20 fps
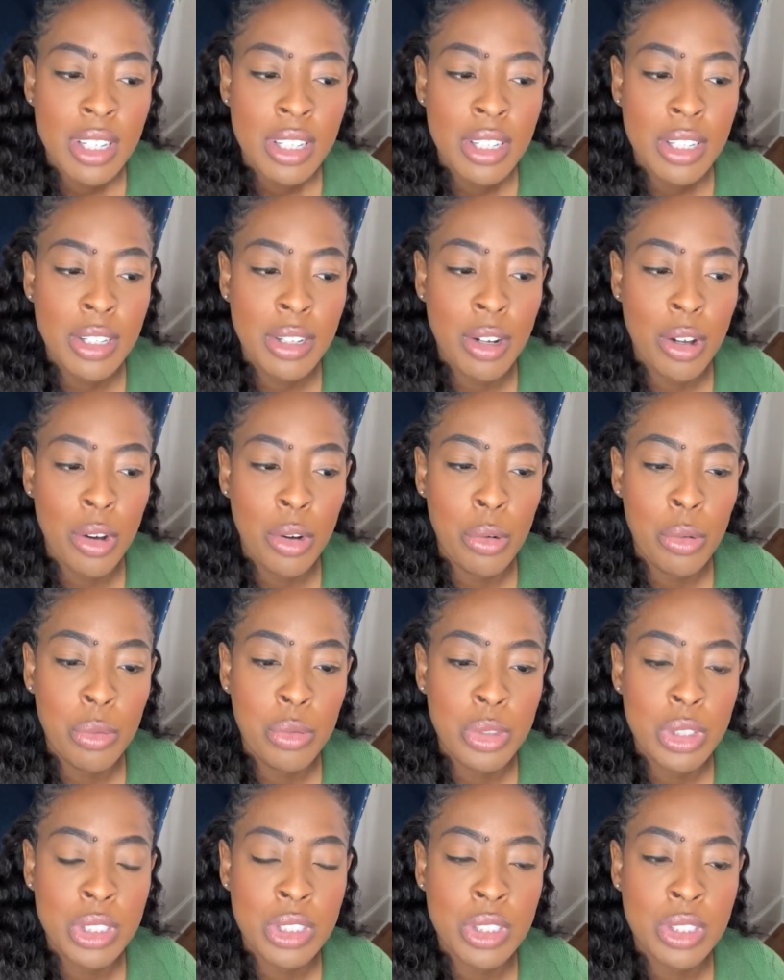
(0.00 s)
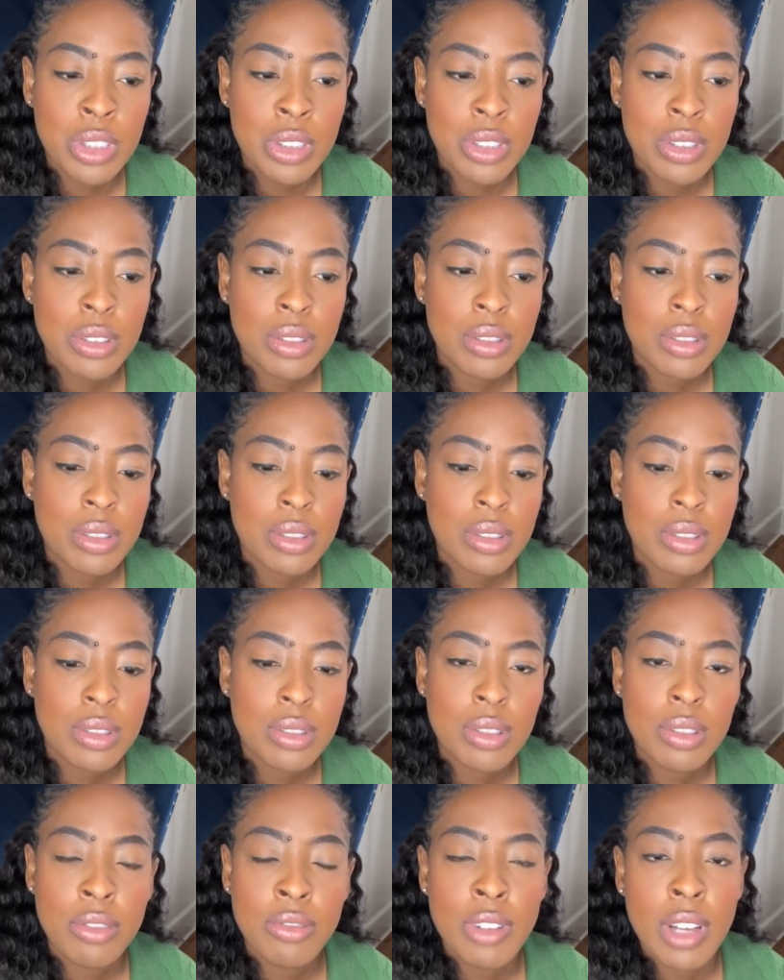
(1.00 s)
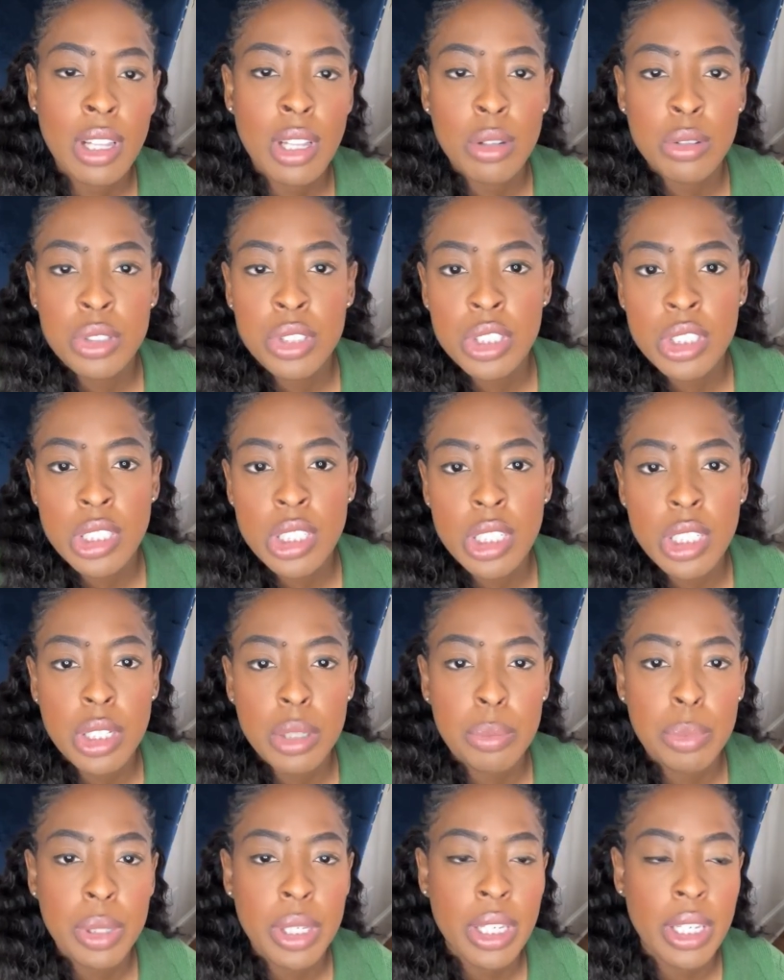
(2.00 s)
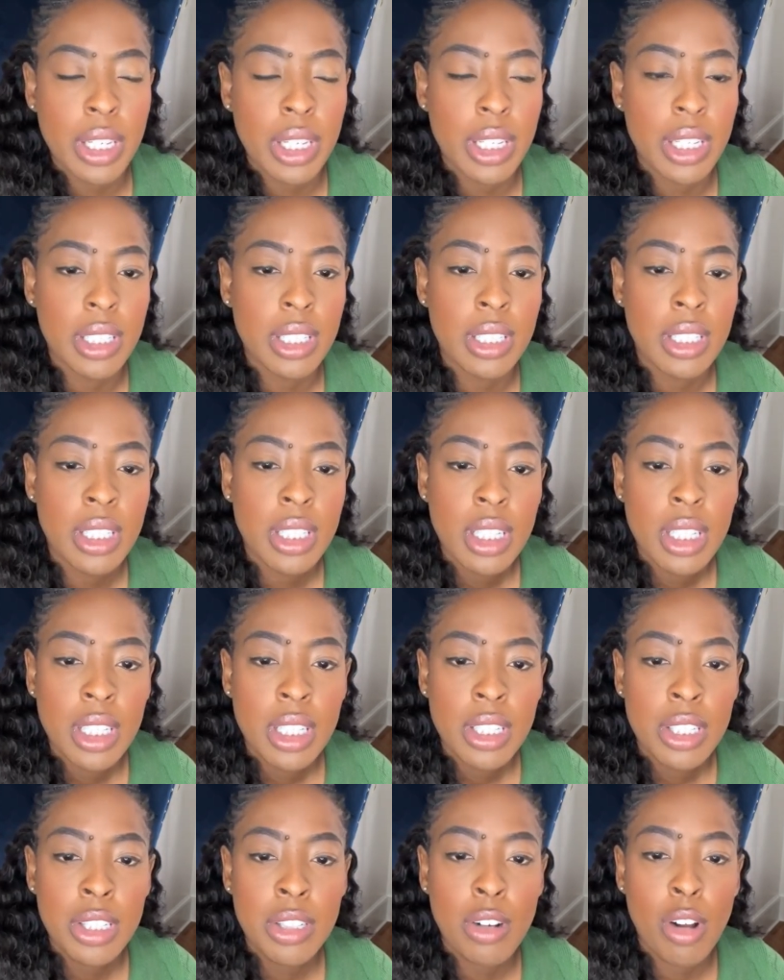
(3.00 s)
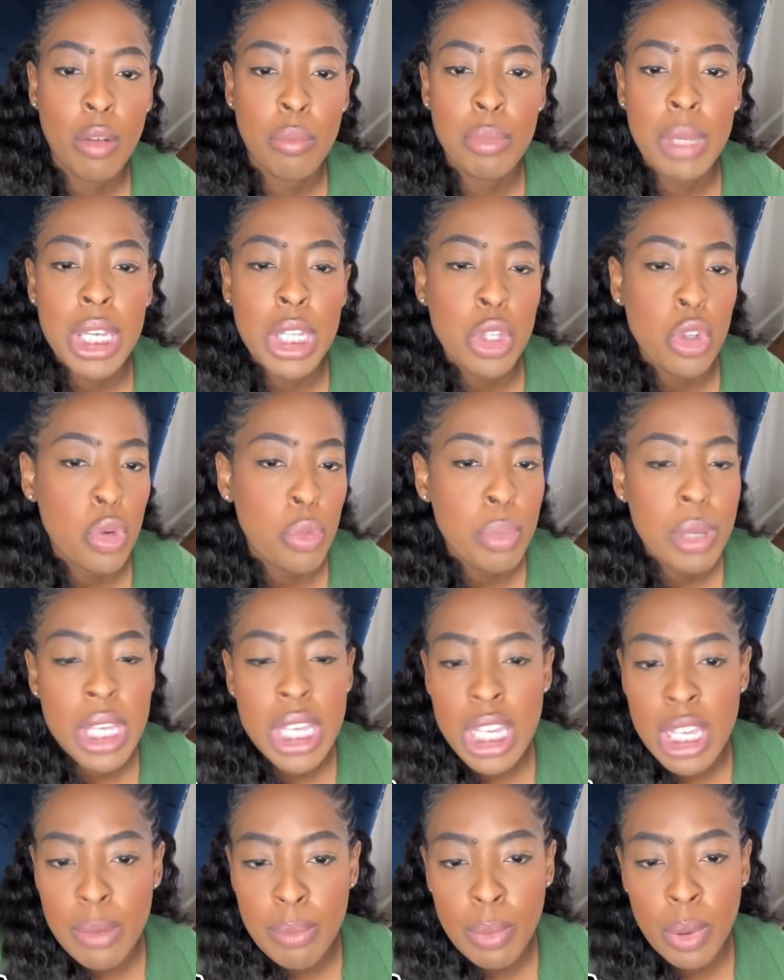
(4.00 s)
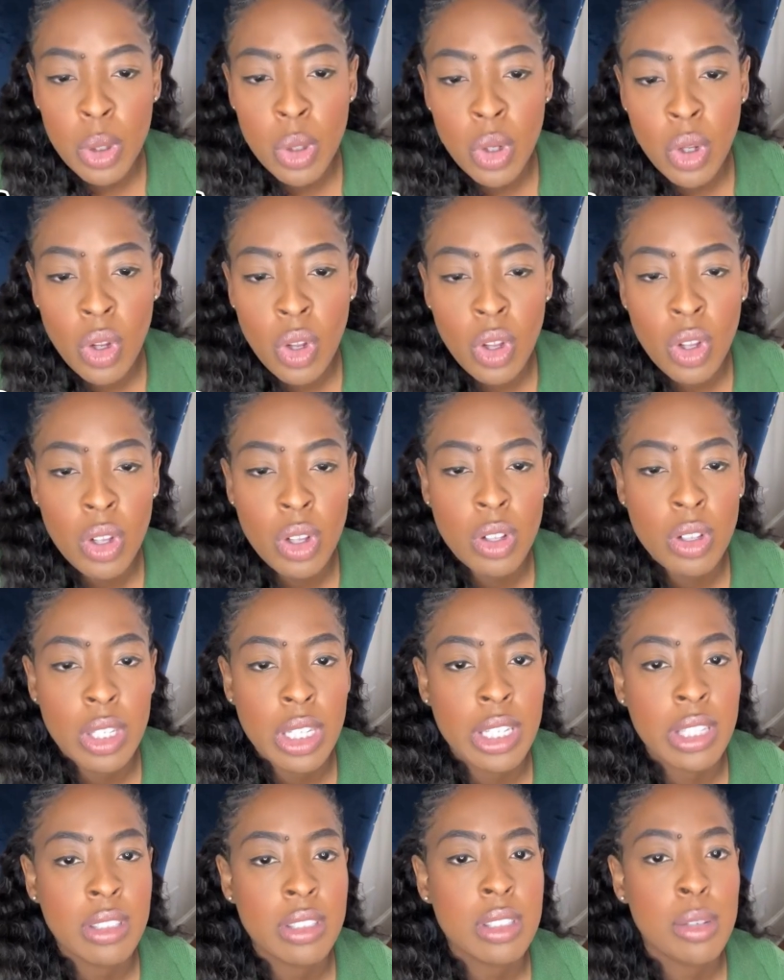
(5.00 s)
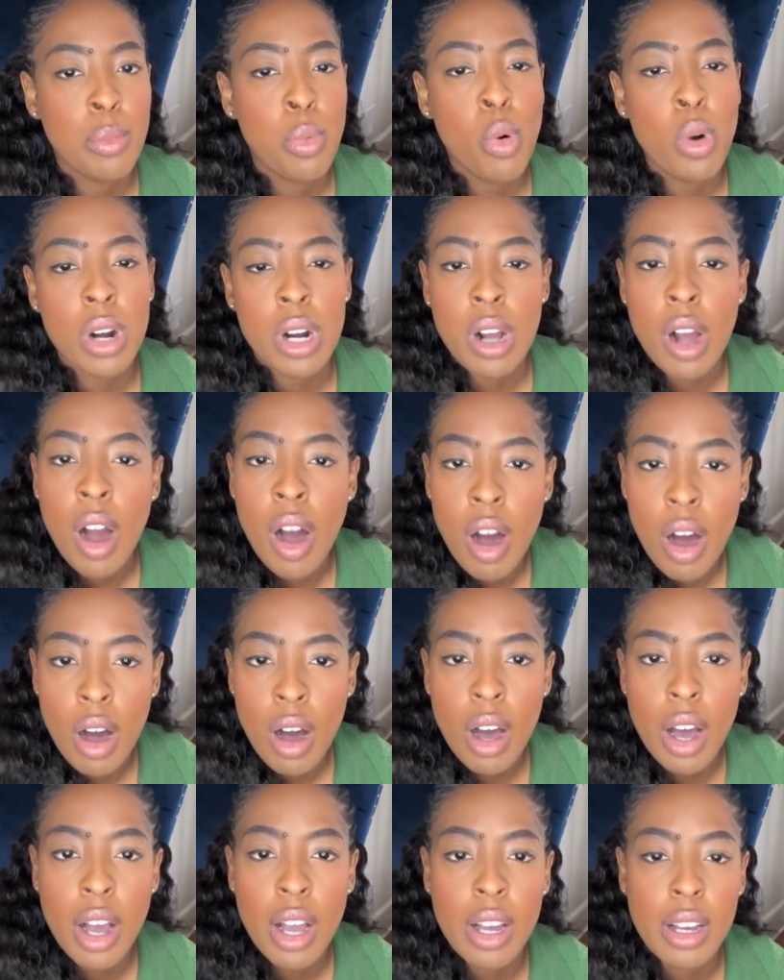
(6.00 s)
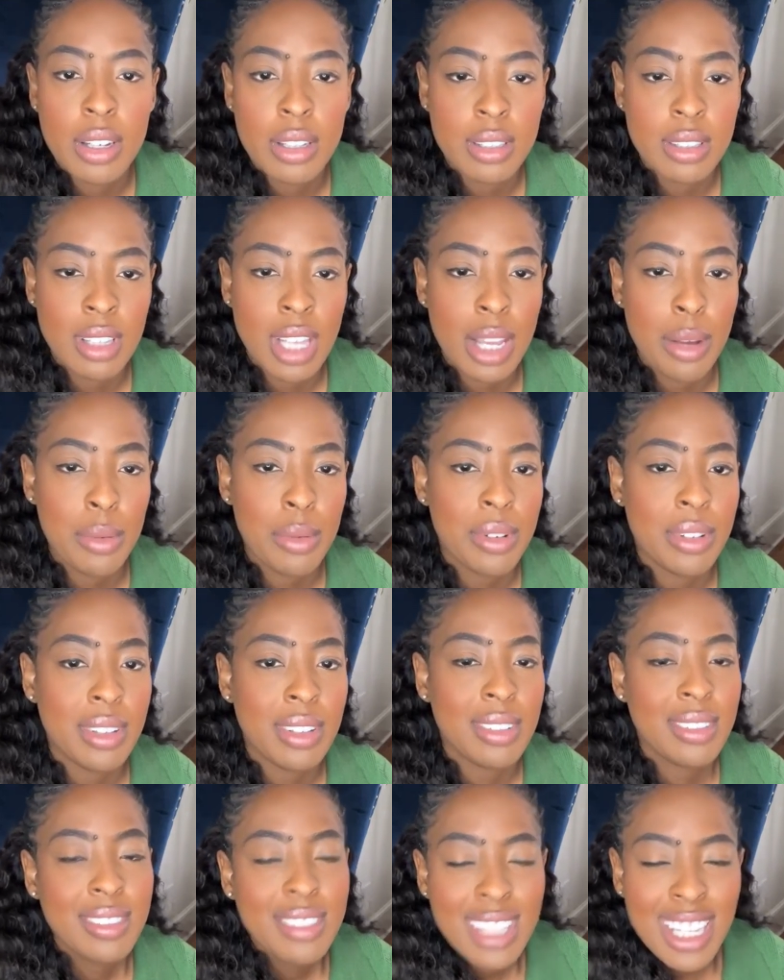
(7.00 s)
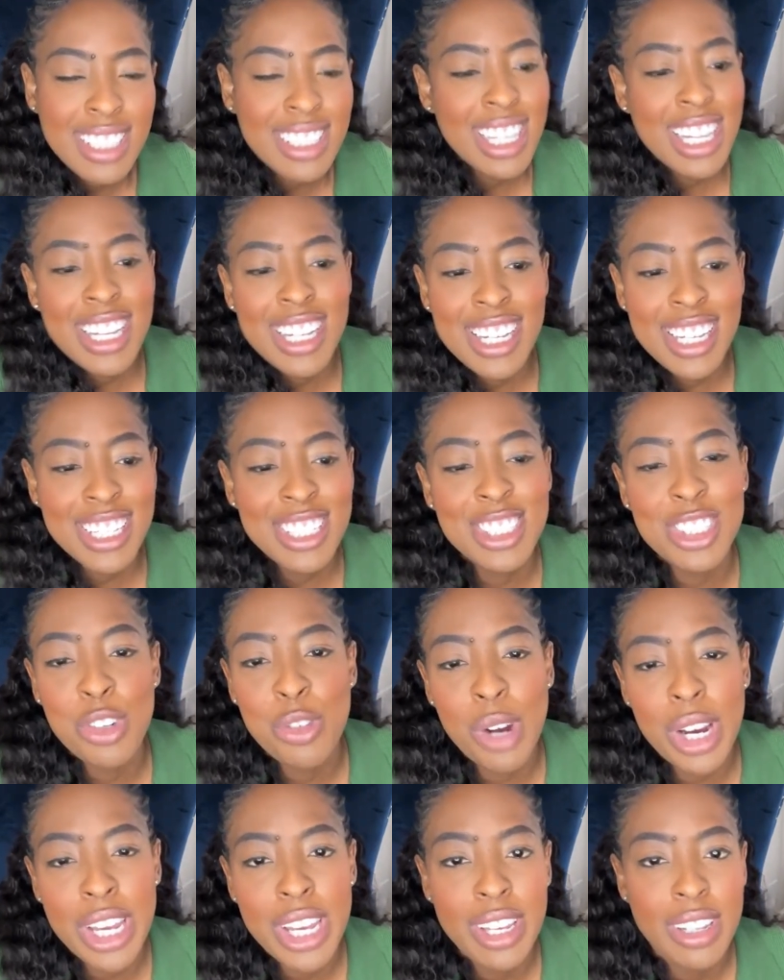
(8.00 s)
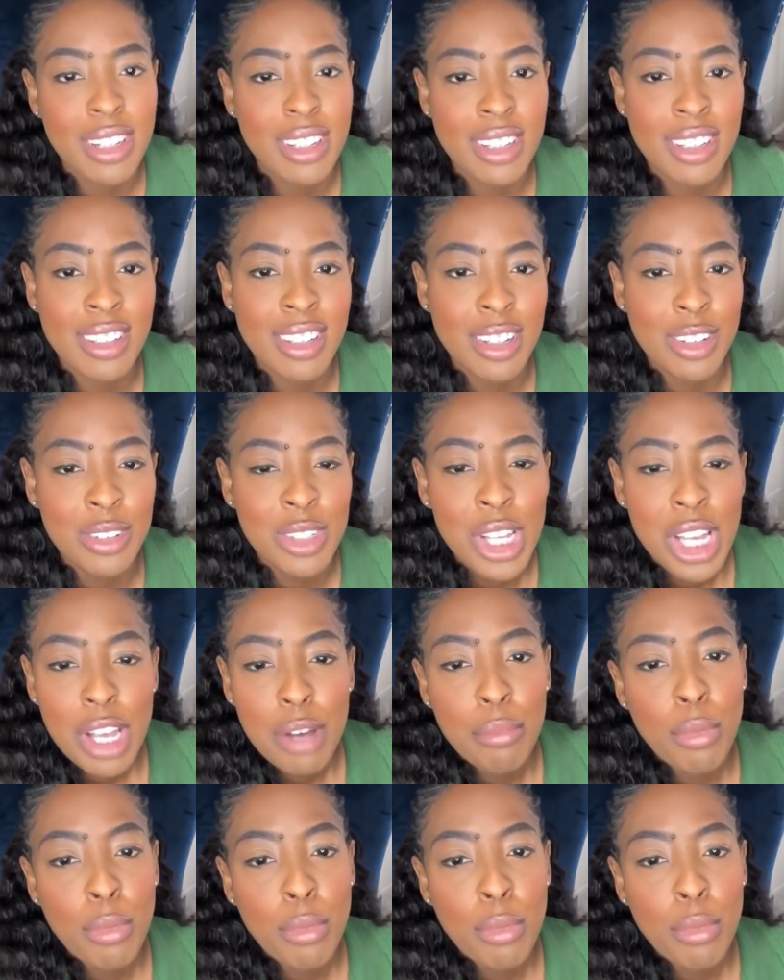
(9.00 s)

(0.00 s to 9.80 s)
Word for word: you know, just fellowship and, you know, meet new people and support a cause. Like, it's great, you know.